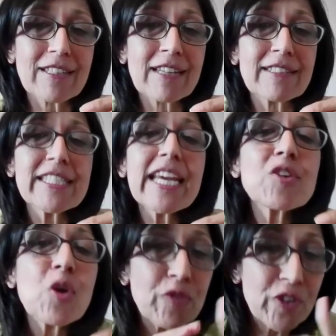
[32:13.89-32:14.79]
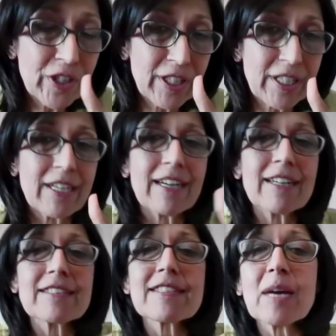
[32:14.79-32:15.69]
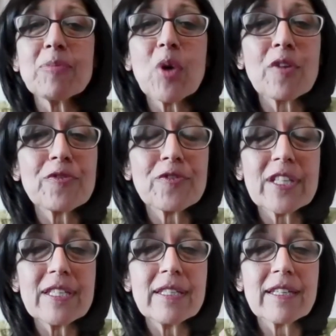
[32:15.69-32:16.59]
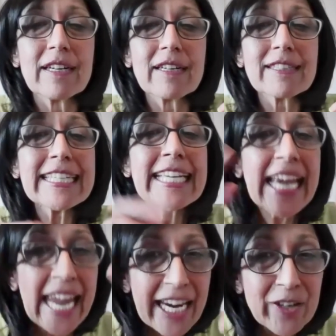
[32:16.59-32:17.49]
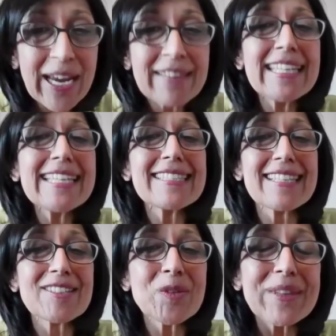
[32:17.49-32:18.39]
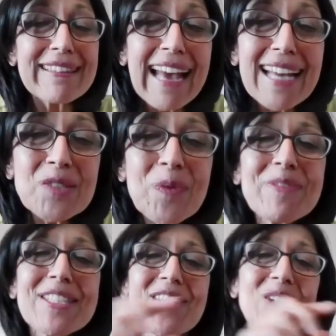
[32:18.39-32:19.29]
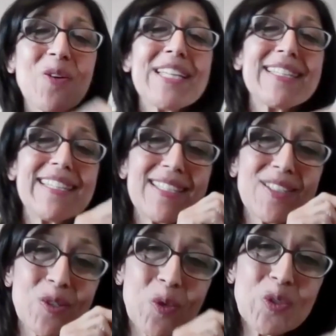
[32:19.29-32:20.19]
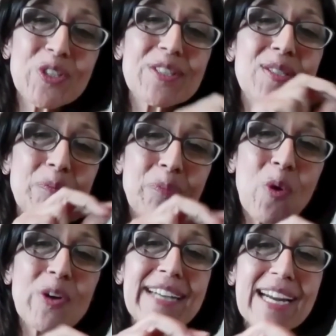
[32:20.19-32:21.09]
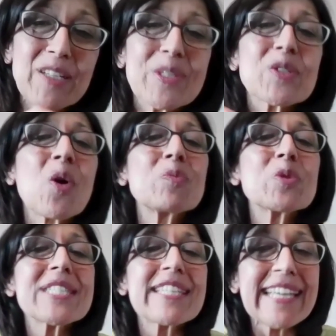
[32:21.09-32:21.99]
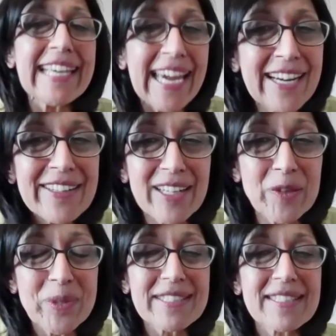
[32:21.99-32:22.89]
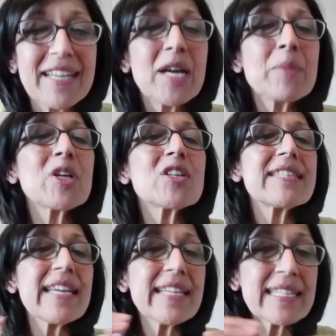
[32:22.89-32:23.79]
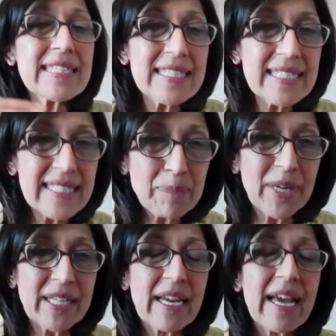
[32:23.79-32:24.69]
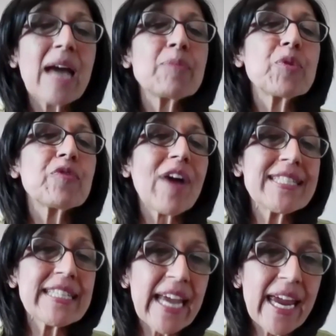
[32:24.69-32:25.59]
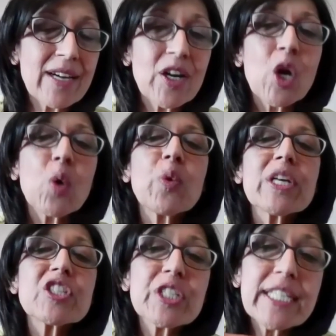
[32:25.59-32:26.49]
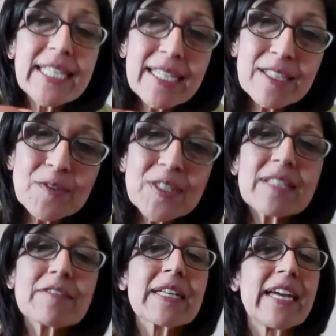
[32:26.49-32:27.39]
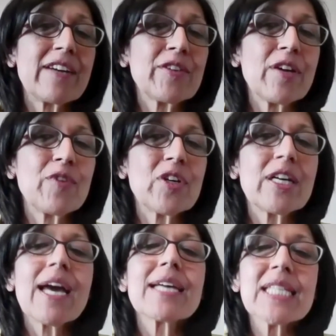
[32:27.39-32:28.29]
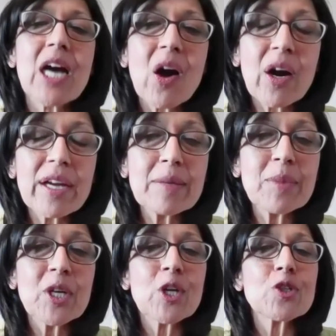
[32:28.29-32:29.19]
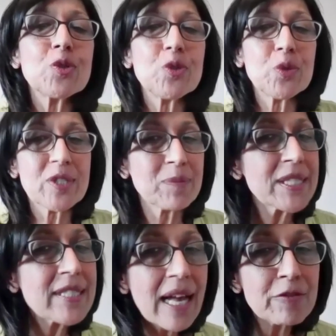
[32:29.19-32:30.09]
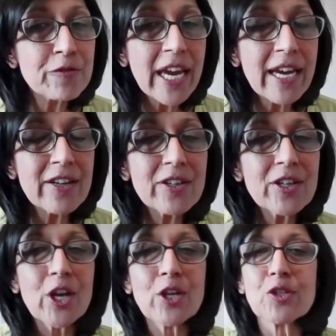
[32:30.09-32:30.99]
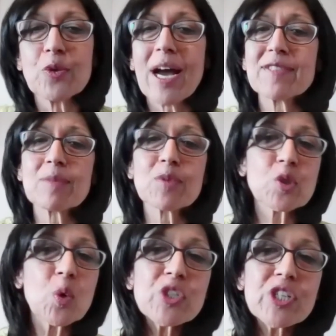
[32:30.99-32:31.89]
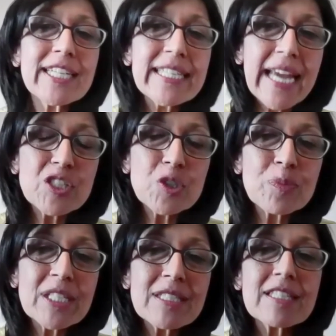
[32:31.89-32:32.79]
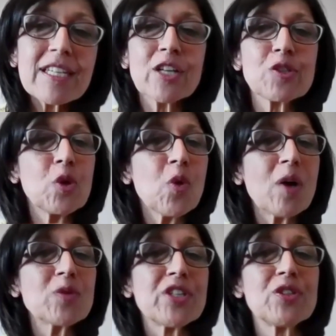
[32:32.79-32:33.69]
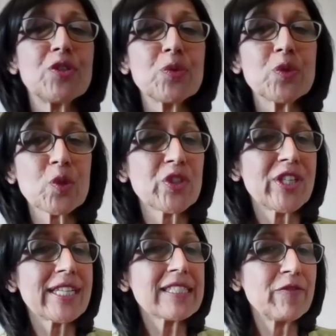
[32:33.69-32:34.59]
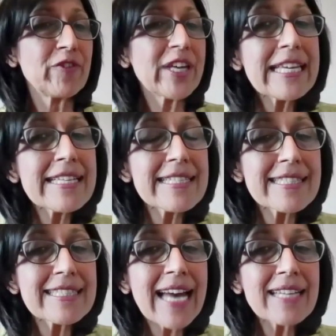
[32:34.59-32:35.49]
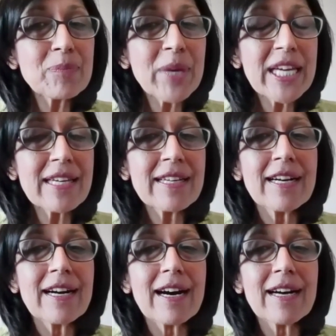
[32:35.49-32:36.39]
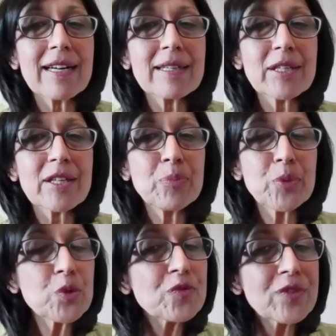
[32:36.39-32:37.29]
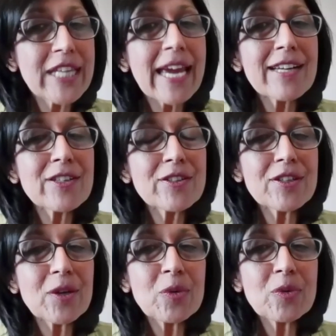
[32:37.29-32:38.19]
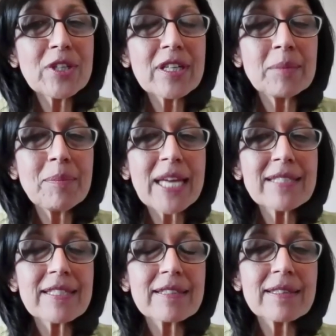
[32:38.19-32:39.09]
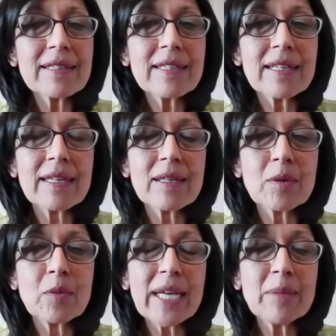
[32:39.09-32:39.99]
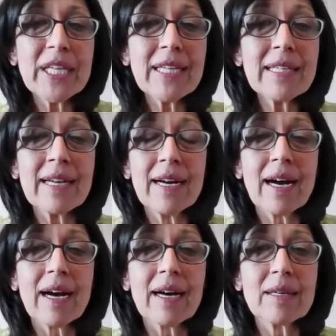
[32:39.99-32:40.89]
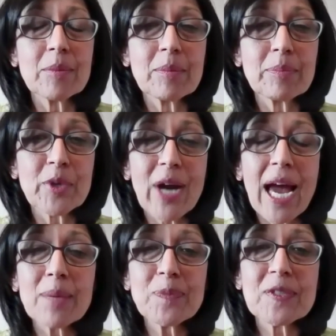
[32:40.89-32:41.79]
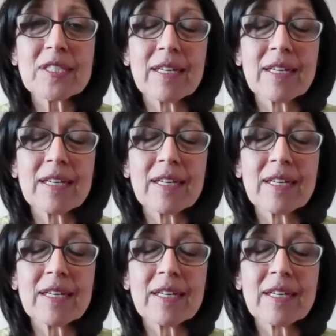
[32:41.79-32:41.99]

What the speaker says: take over some of the care, and so that's when we start calling these social support networks almost care networks, because they can step in and provide care, which gives the caregiver time to do some self-care, to have some social engagement, to go out and do social activities that may improve their own mental well-being, perhaps